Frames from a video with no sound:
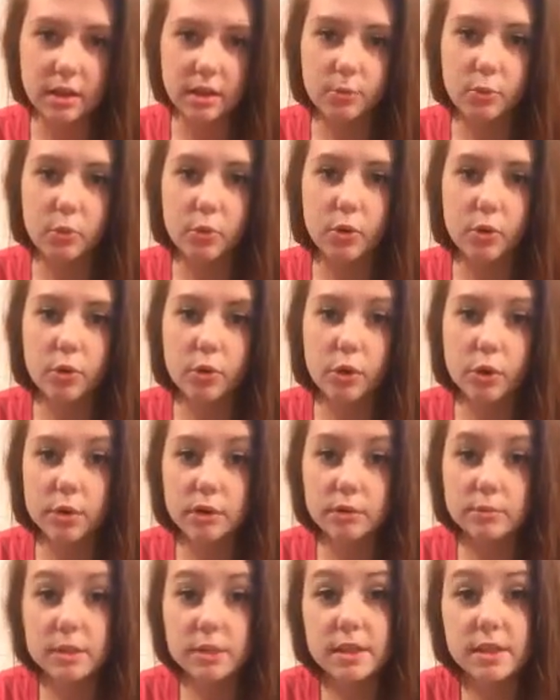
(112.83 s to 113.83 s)
more
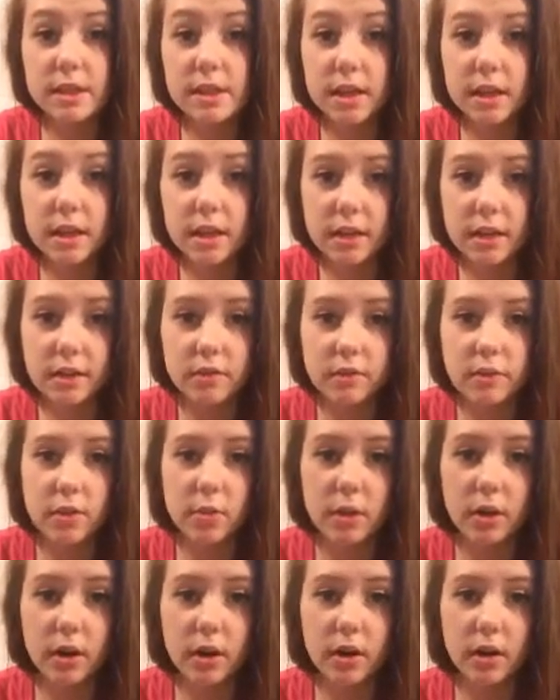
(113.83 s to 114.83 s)
Christmassy, and if
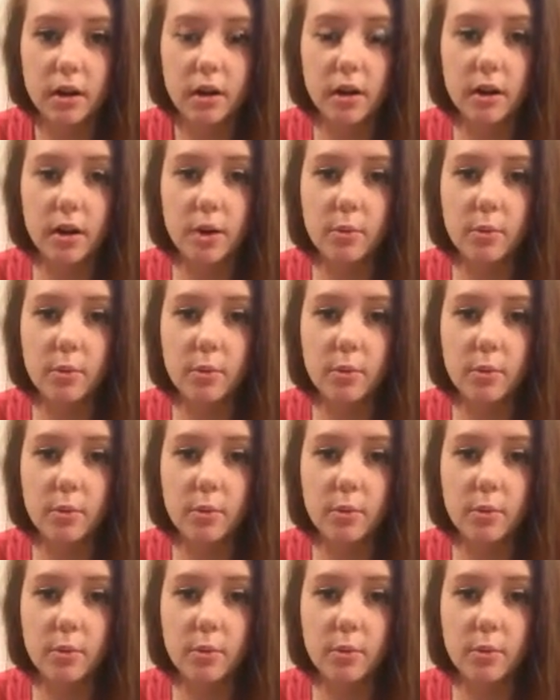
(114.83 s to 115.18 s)
you are